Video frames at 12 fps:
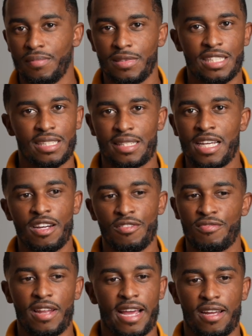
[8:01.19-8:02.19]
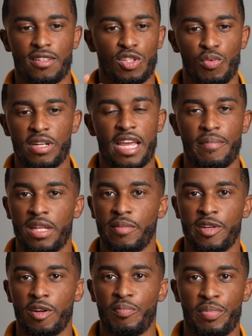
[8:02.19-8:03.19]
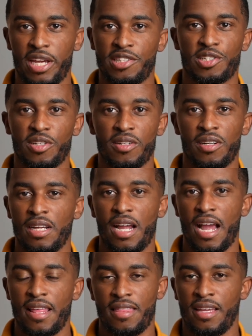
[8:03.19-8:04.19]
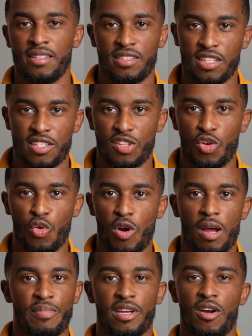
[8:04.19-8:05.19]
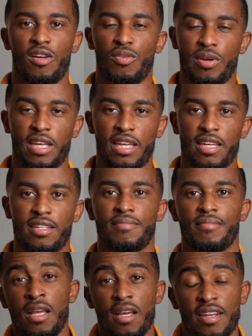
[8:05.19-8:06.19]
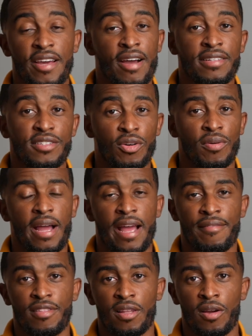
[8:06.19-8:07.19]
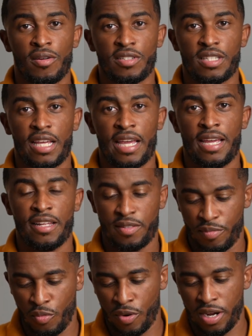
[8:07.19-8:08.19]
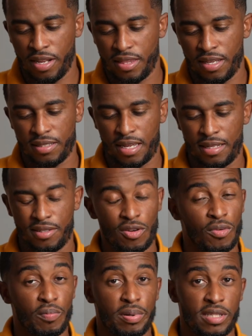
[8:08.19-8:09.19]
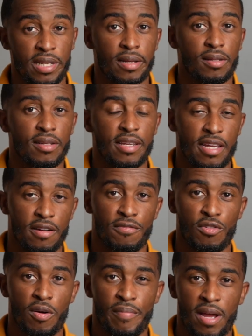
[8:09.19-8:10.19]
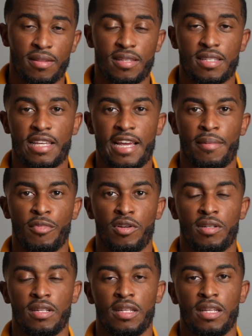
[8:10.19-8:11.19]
think of like a 28 millimeter picture and then just cropping all the way in. Now, I don't have the largest hands, but one of the things I don't particularly care for about this camera